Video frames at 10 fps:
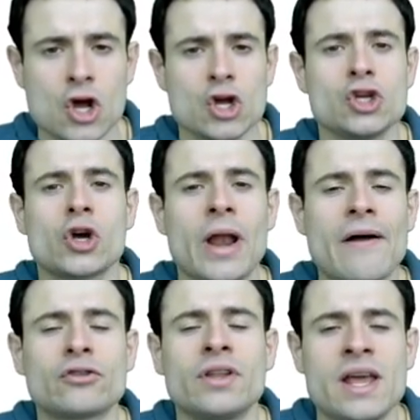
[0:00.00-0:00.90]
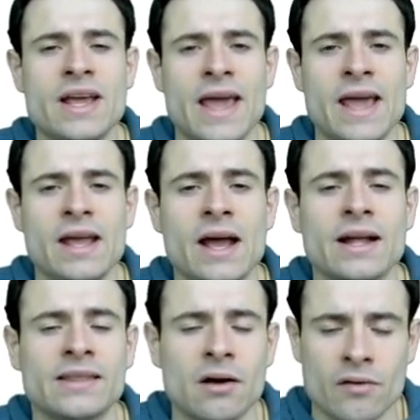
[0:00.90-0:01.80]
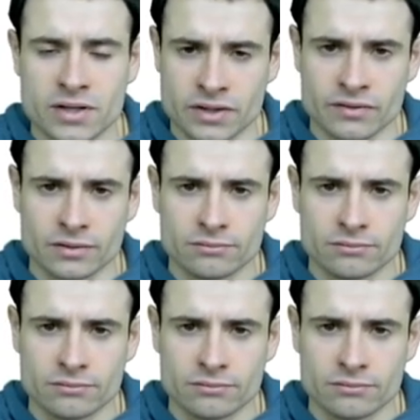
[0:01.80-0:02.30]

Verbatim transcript: you're going to have to take a derivative.